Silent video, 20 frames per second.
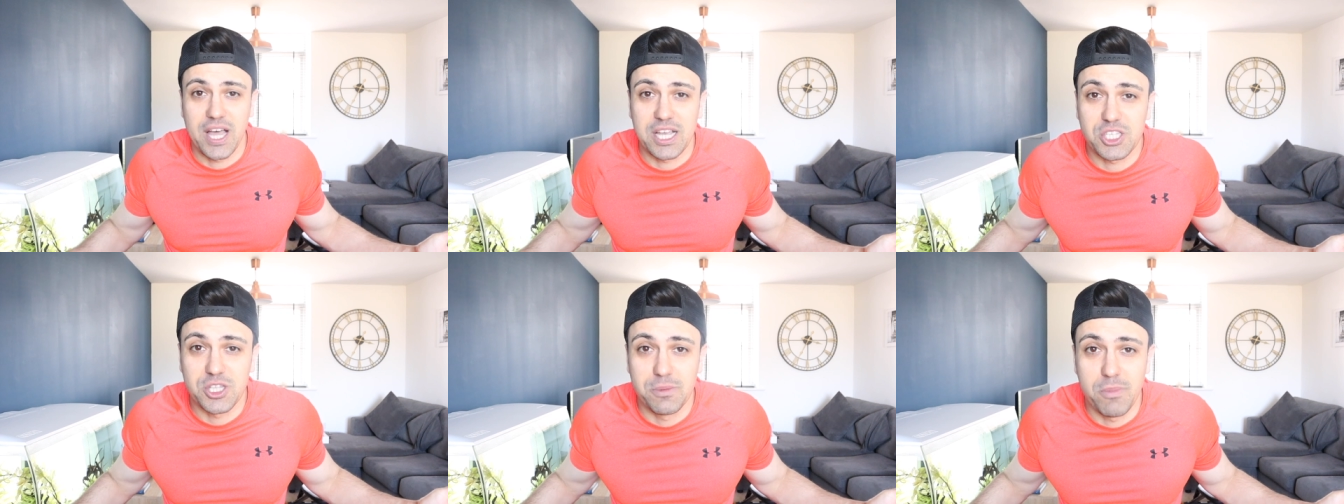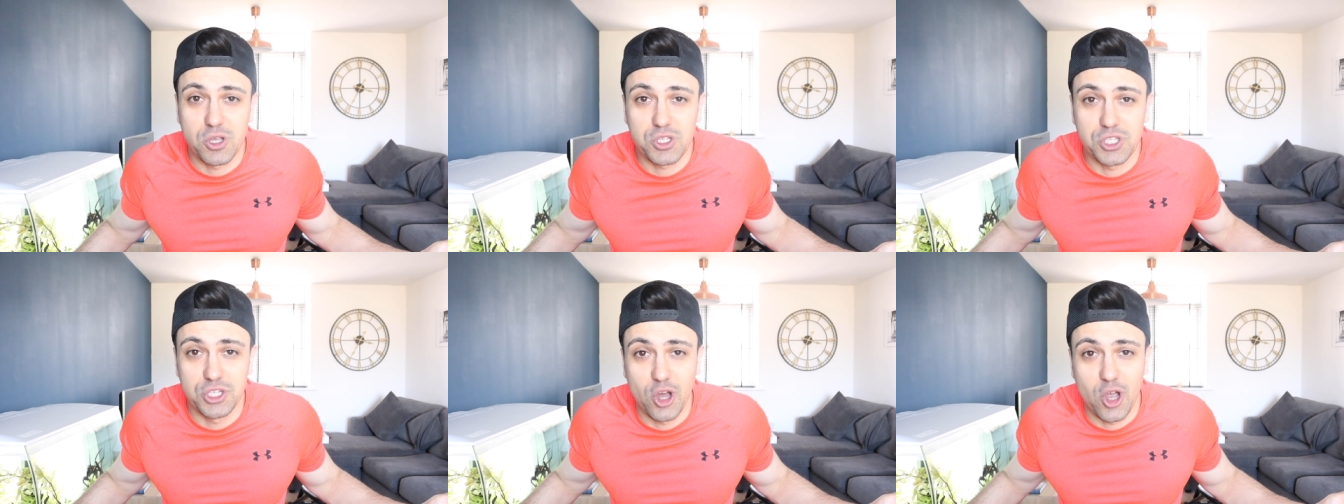that's the
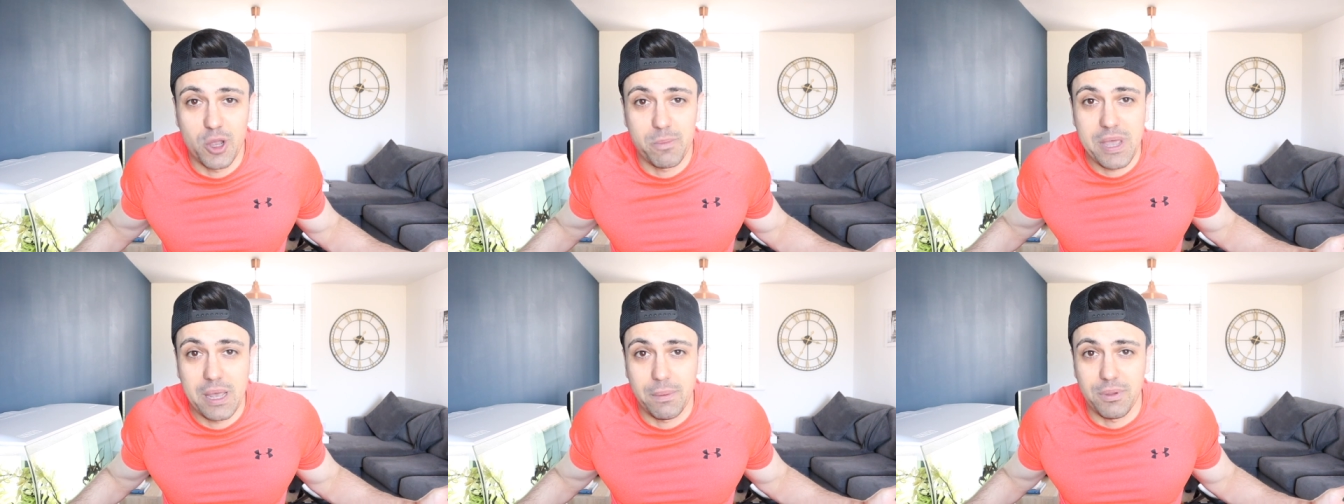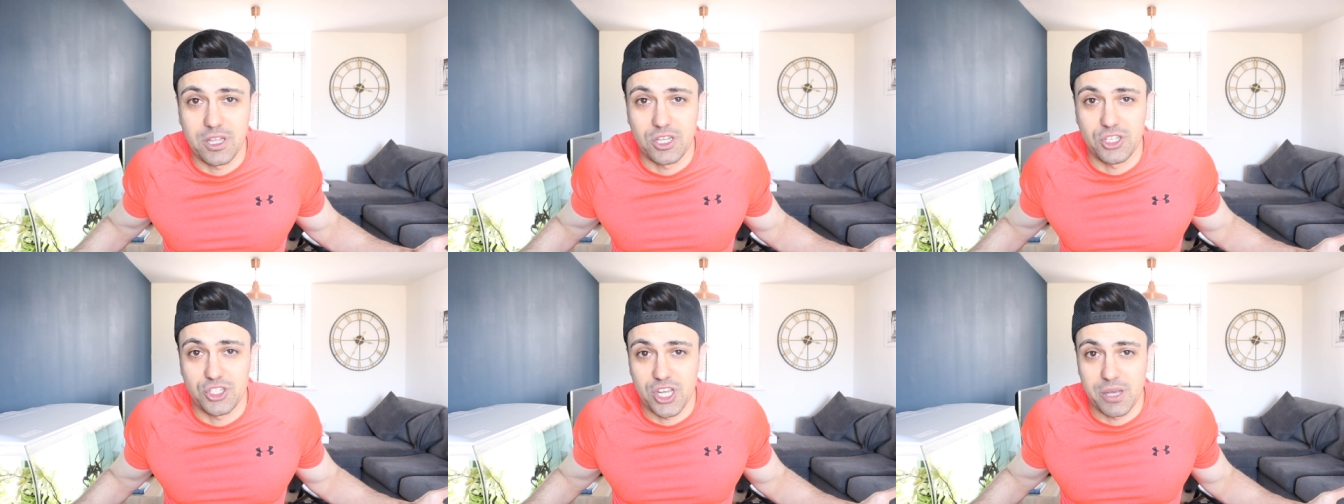most annoying
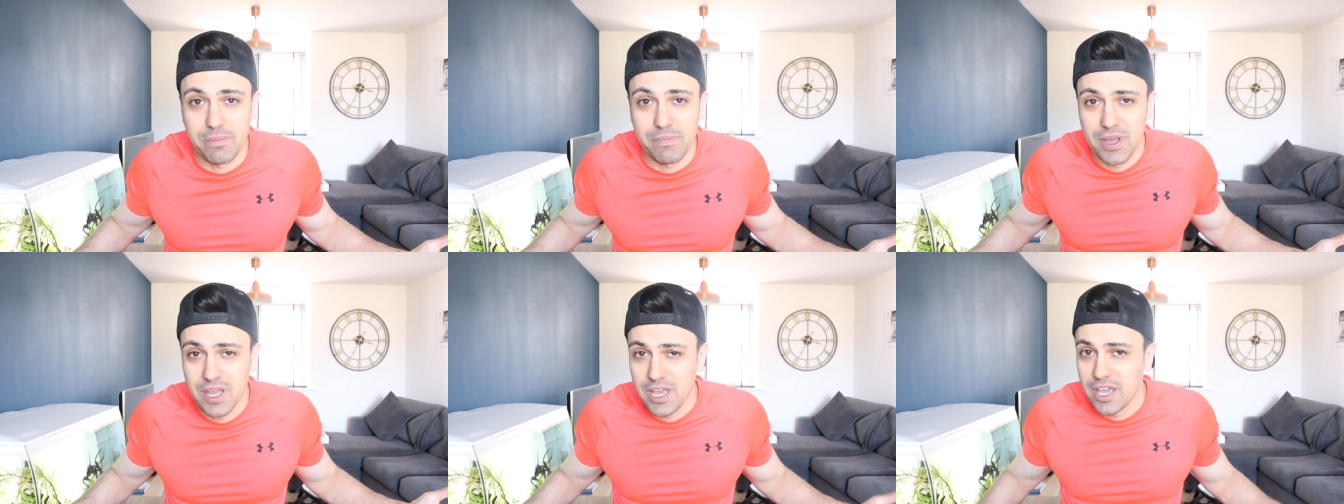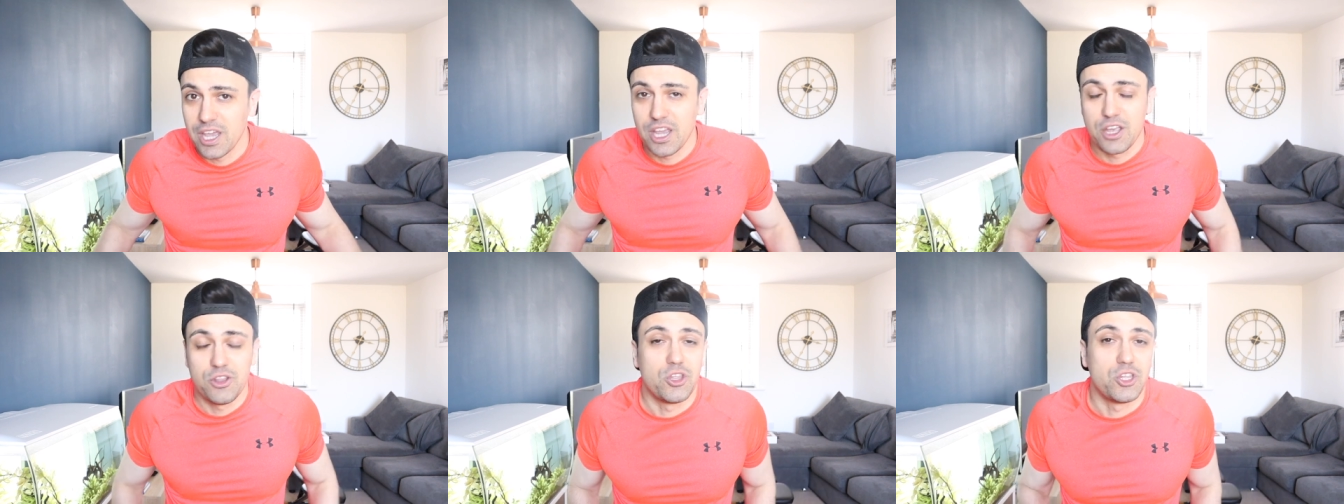people in gym.
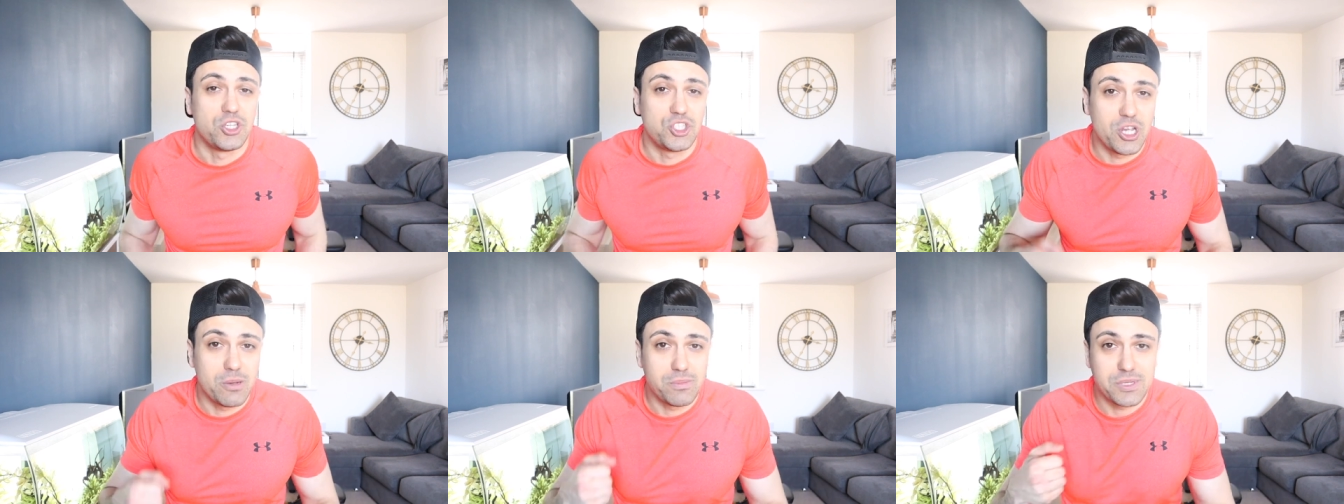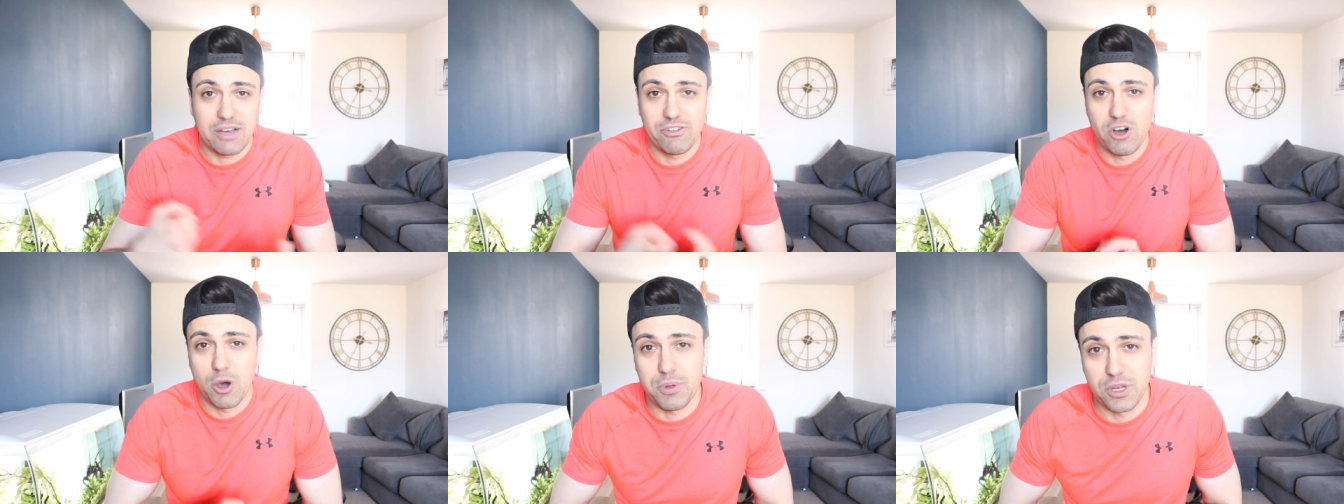You know, the gyms
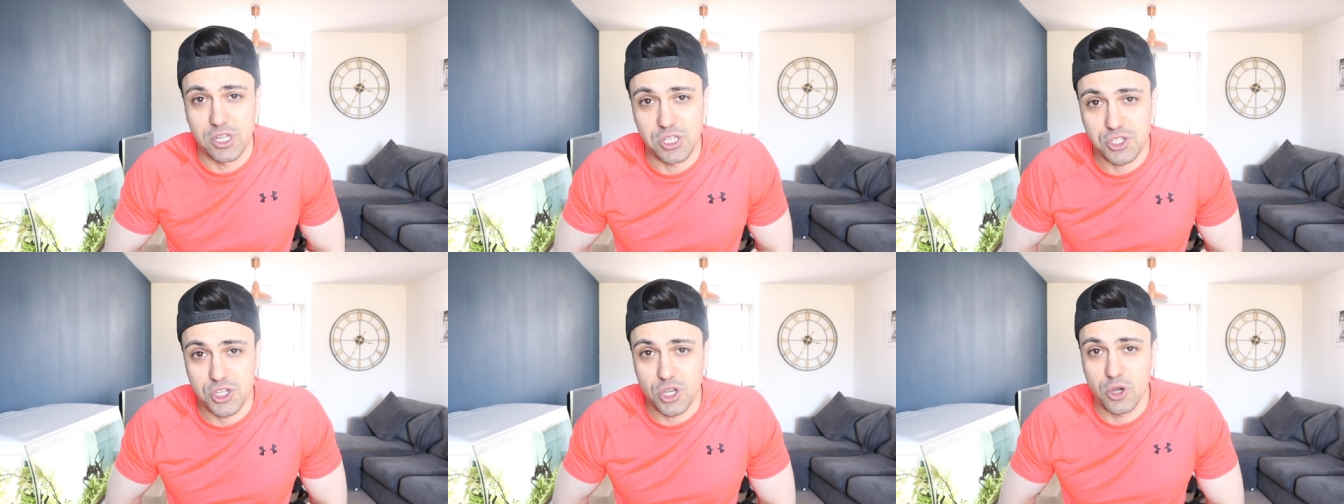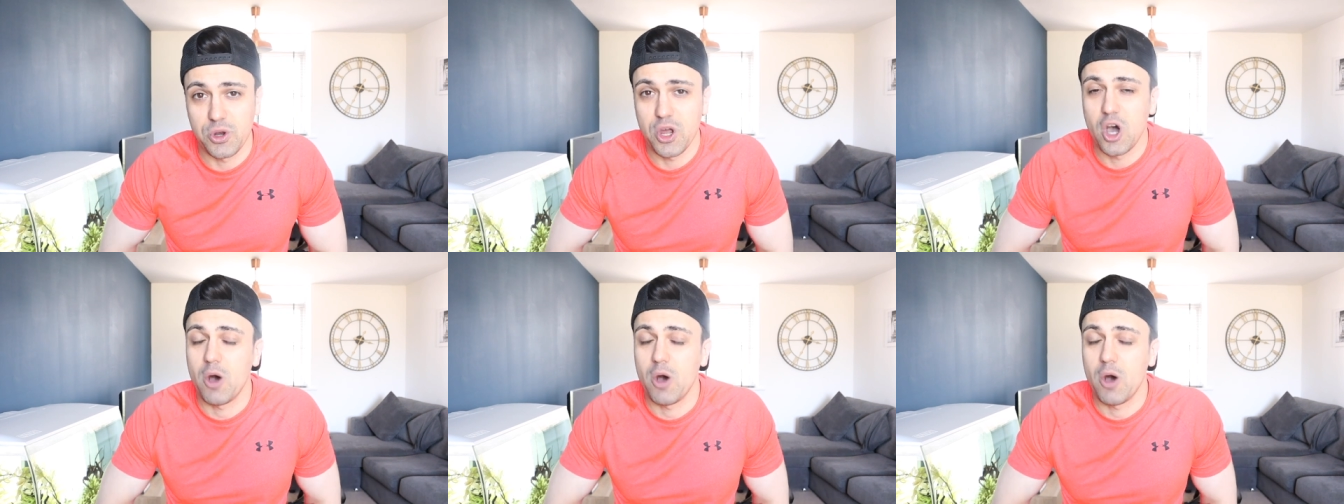are opening soon.